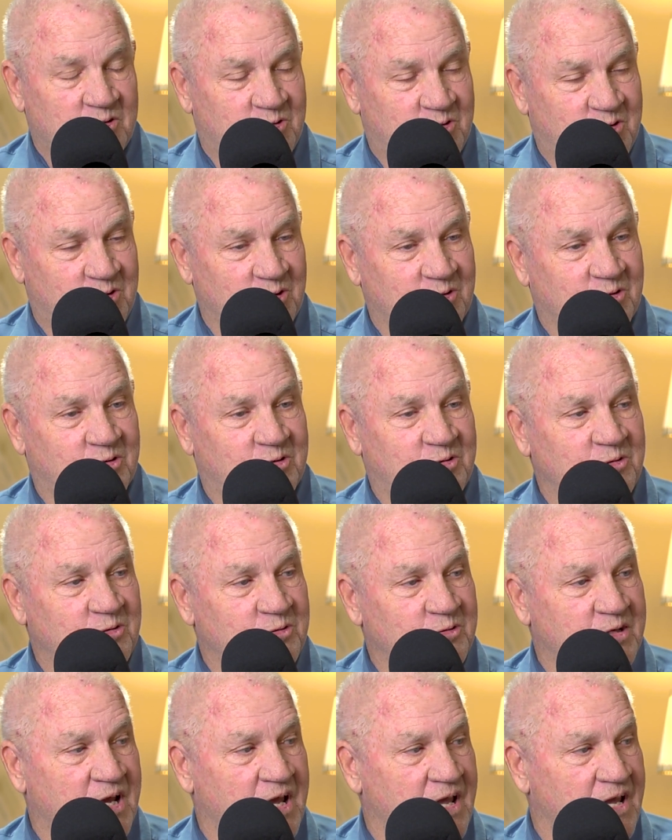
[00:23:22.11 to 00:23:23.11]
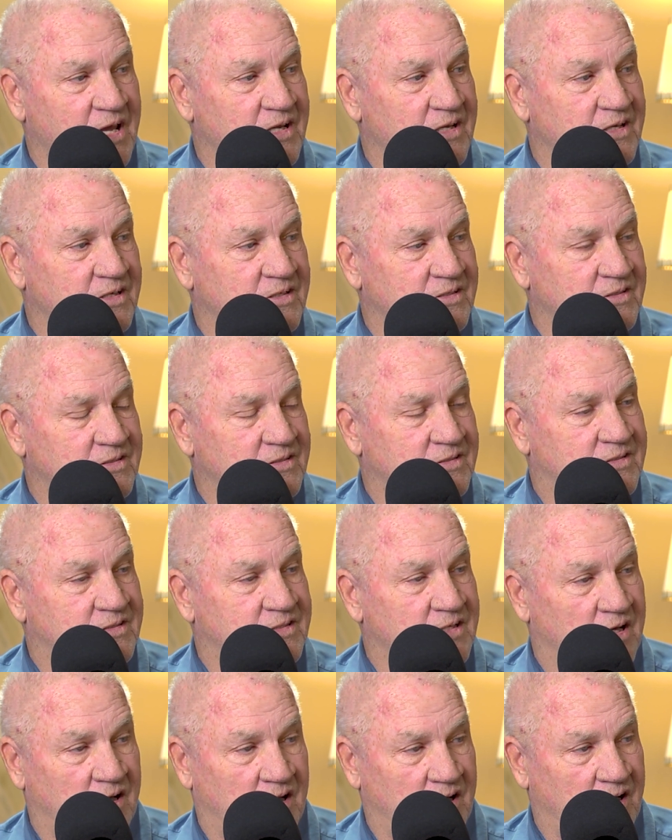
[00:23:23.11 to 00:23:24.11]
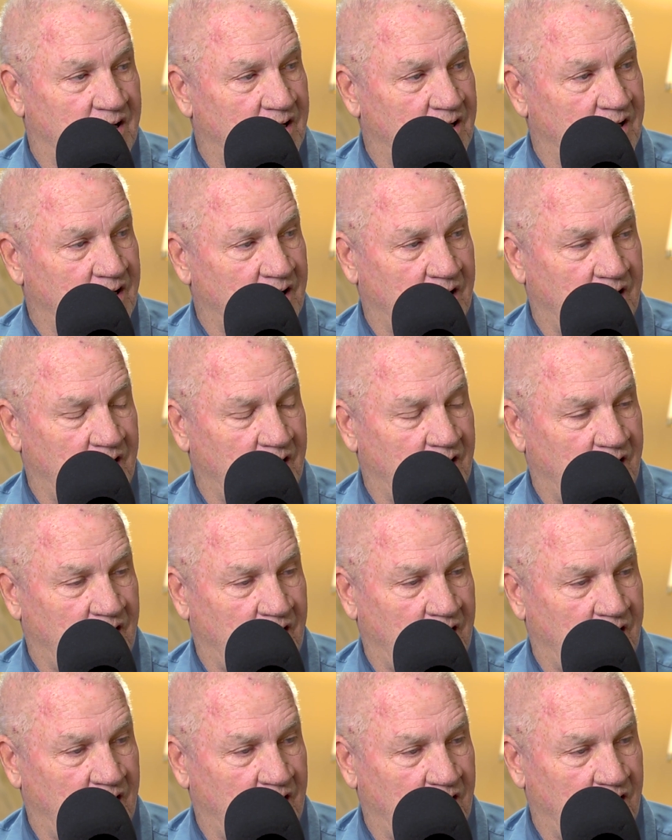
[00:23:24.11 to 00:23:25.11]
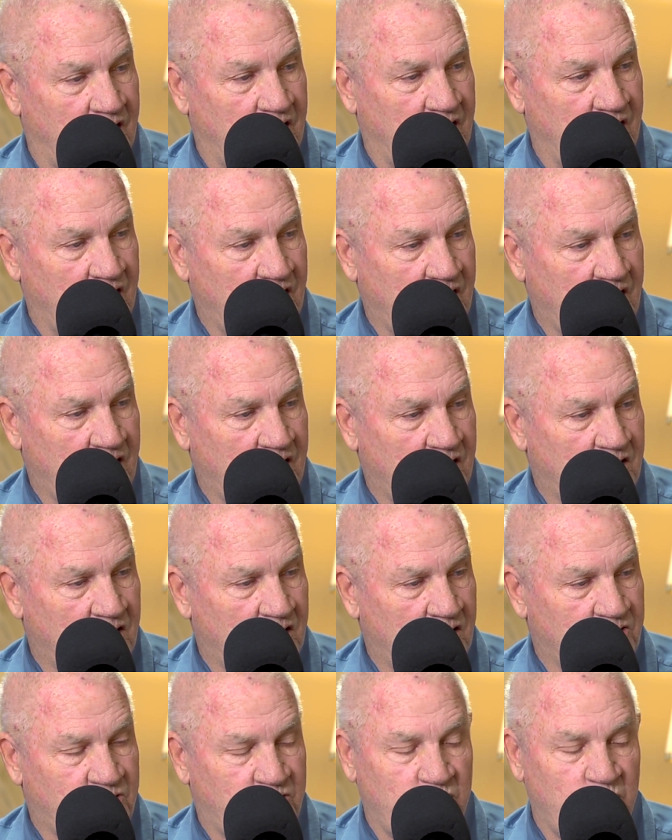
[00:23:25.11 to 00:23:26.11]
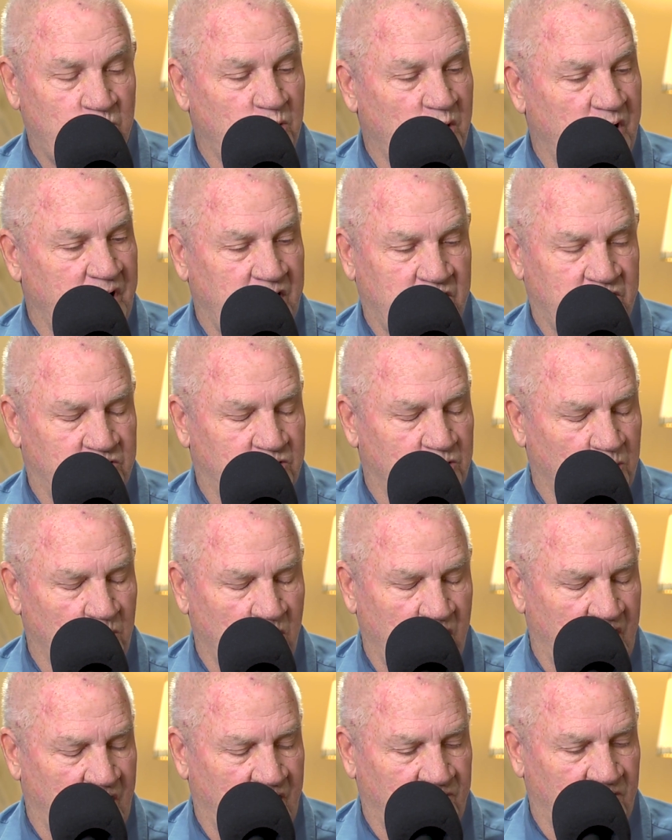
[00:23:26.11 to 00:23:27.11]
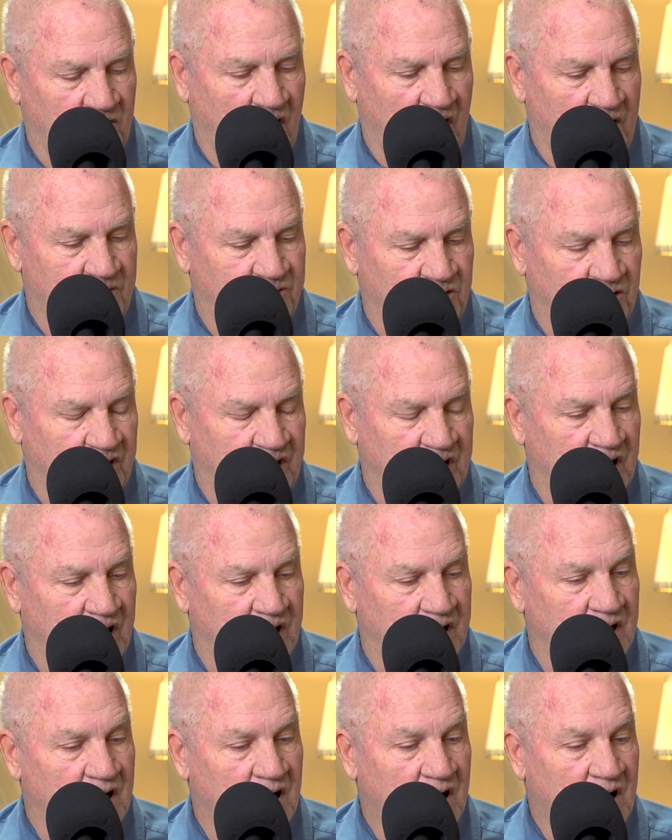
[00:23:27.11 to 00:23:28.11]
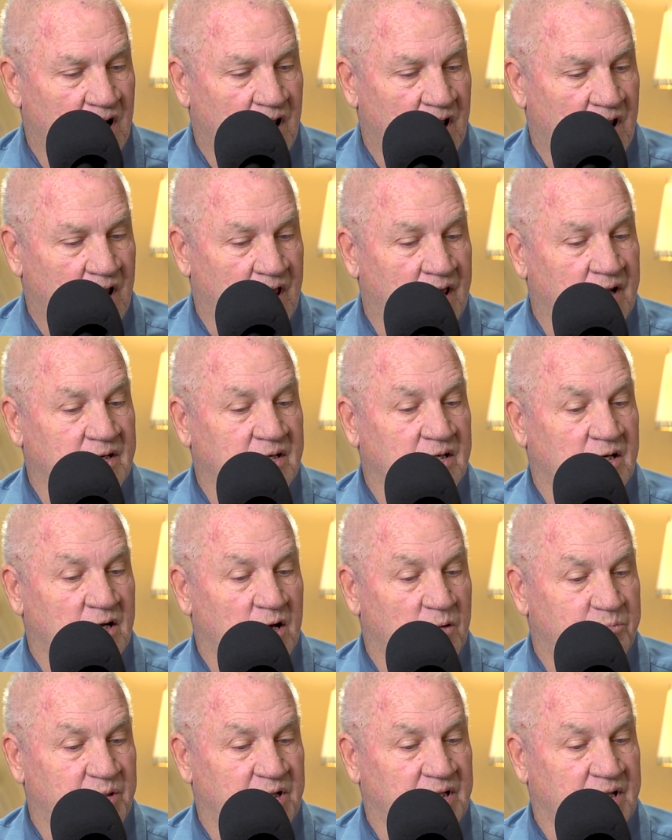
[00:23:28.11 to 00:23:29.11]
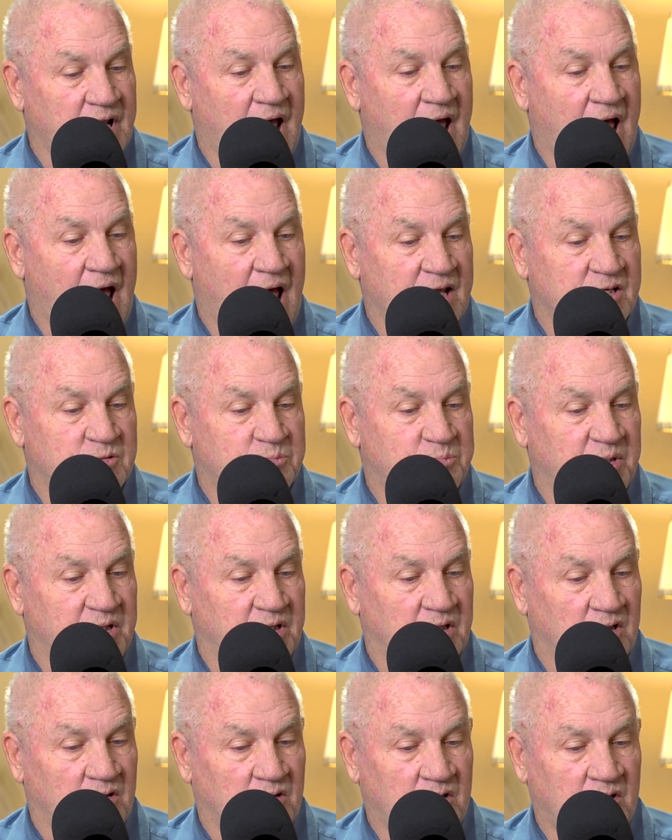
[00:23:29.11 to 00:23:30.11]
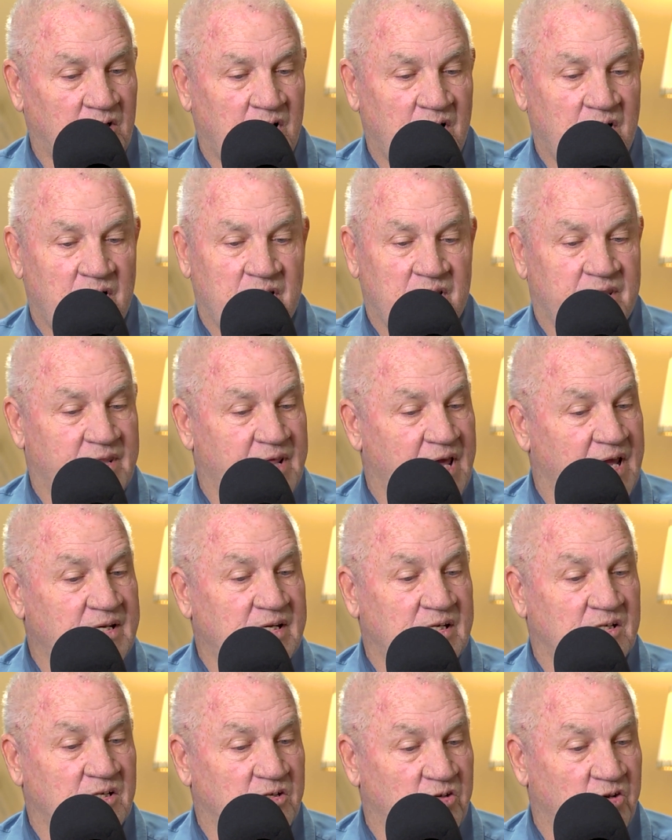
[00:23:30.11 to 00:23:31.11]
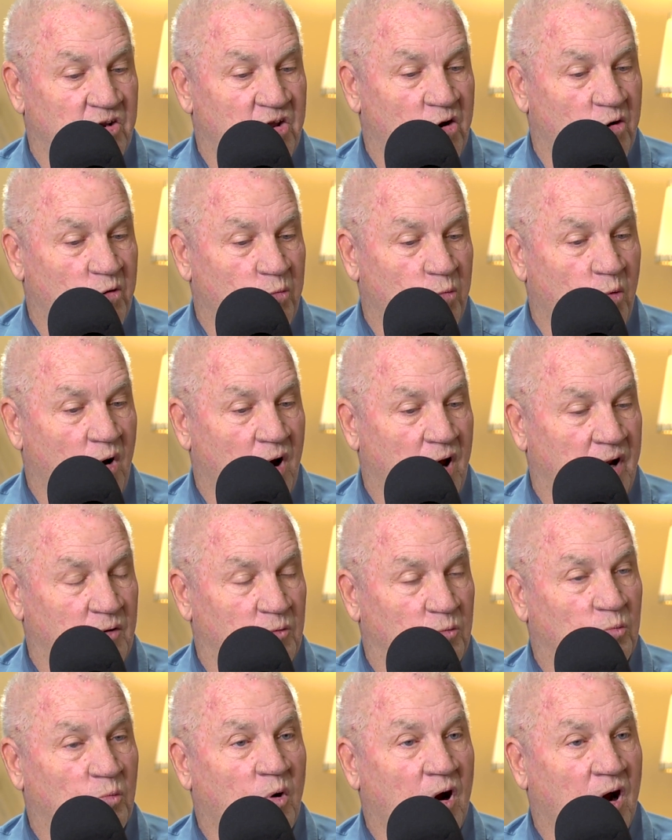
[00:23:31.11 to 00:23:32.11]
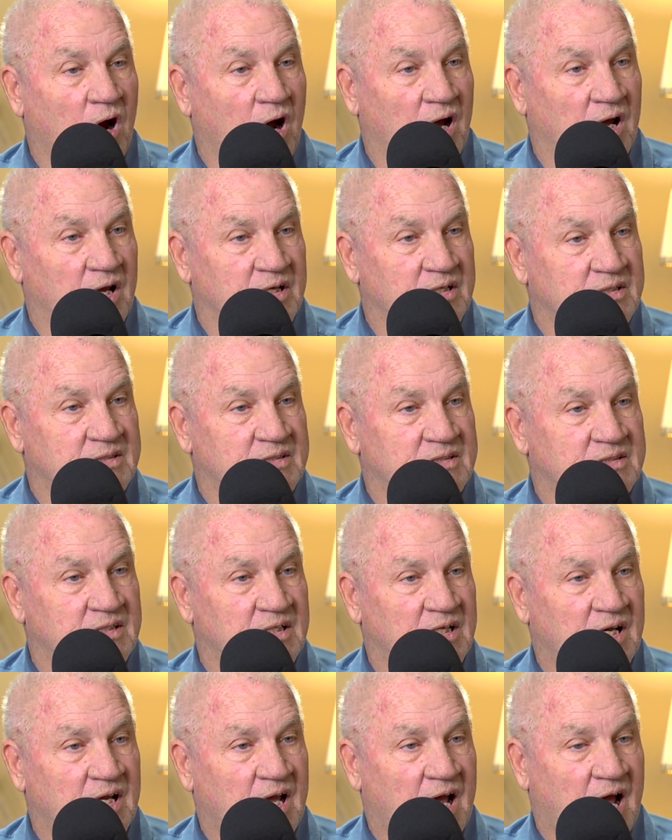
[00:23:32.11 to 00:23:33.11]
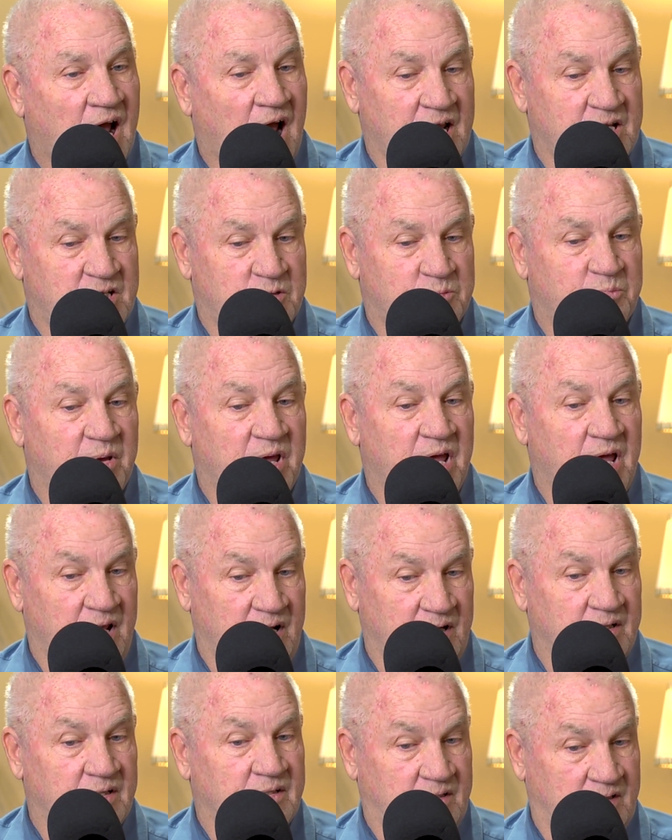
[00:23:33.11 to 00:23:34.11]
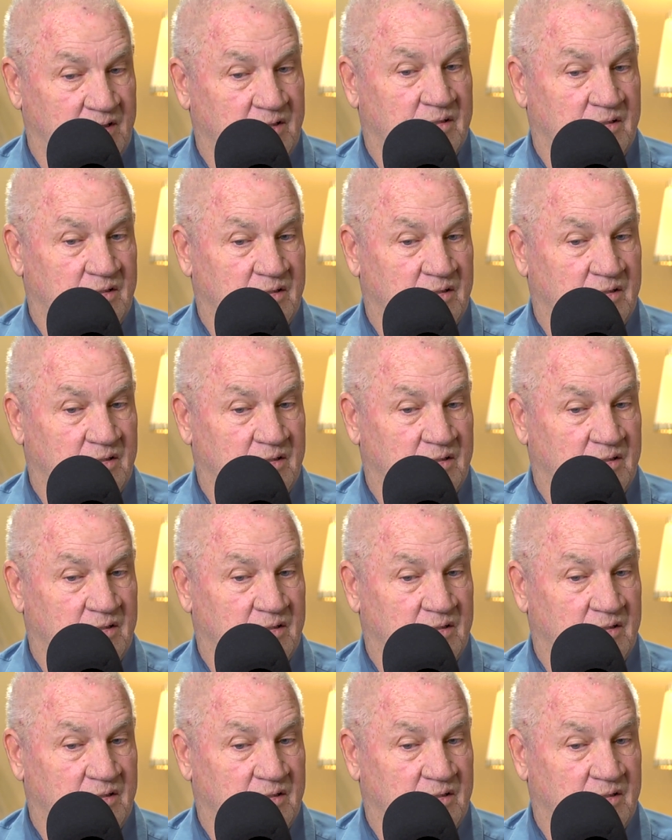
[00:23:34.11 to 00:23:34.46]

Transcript: Took two days, uh, uh, uh, two weeks or whatever, I forget. Ended up in the hospital. They didn't know what it was. I spent